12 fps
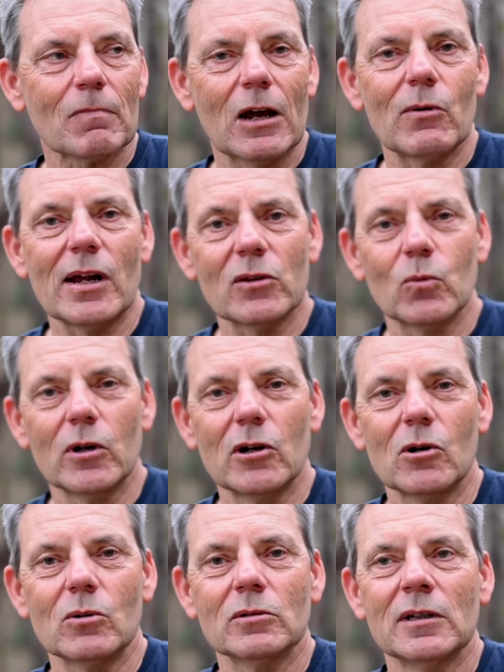around the
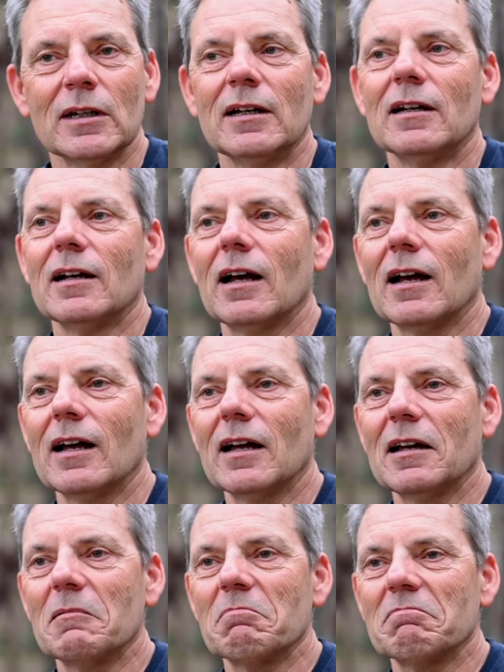world.
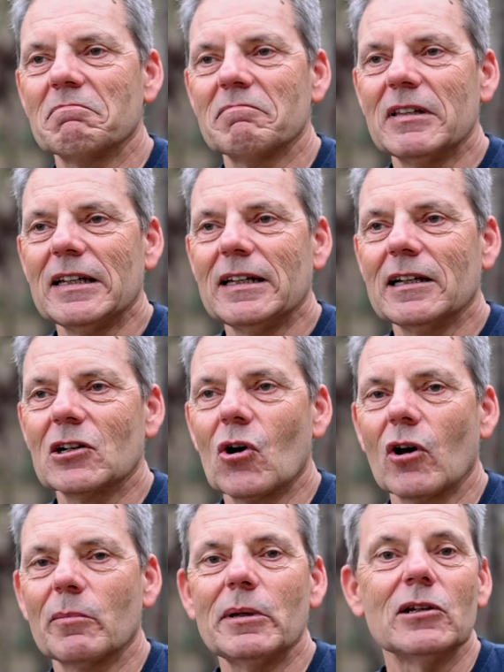The
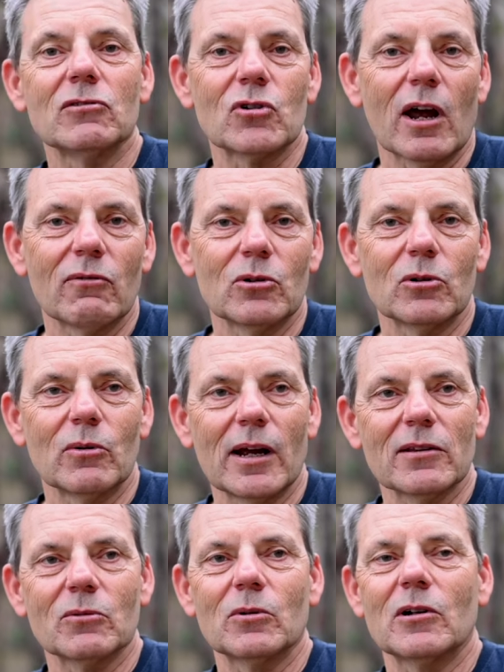economy of travel
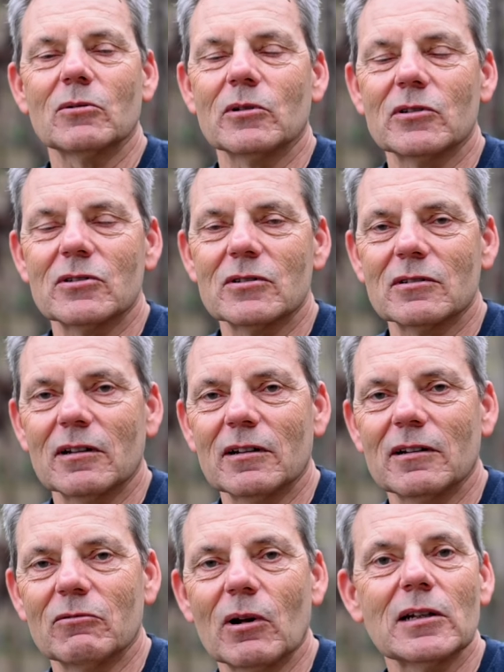around the world was,
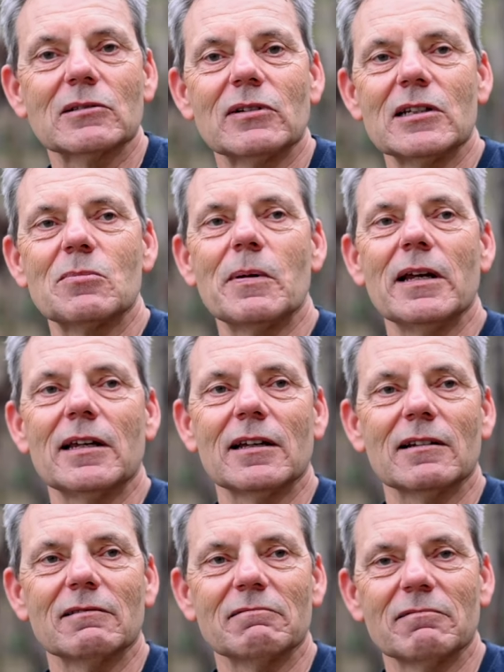relatively
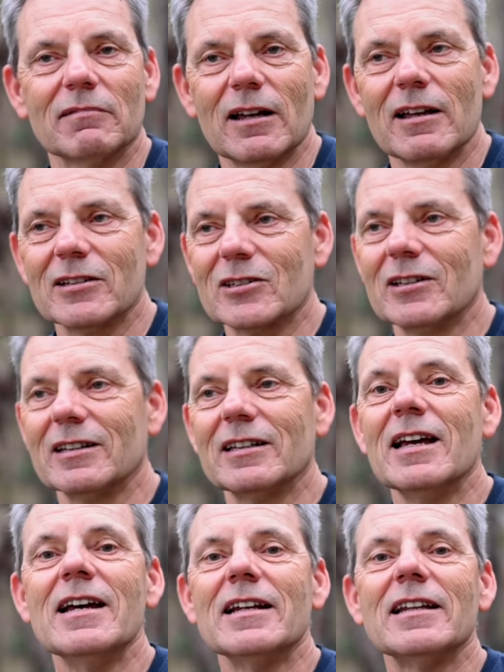speaking,
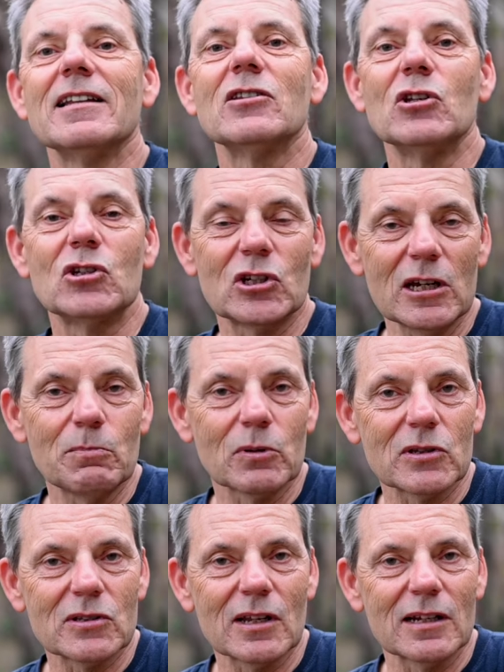the
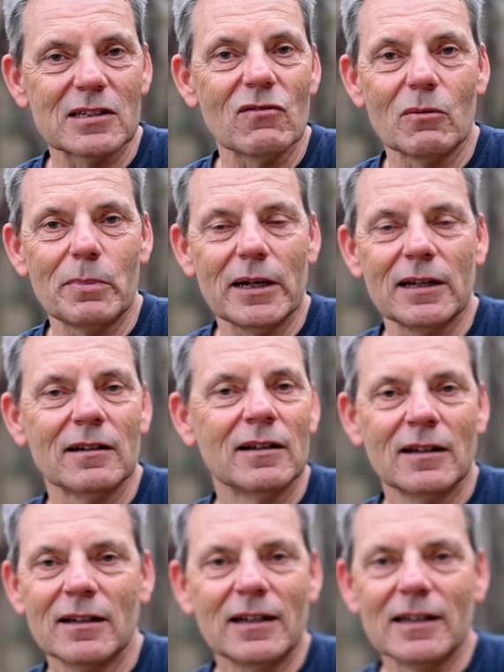cheapest that it's ever been
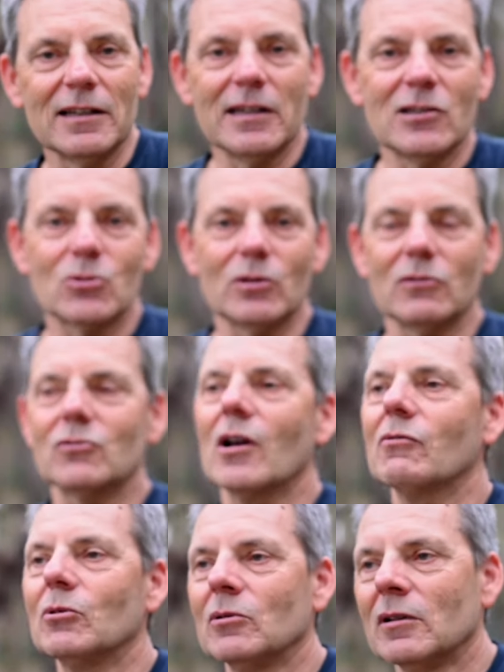in the history of
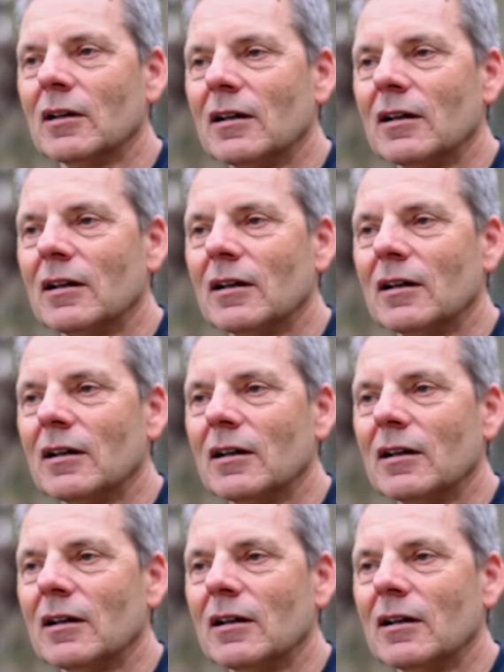travel.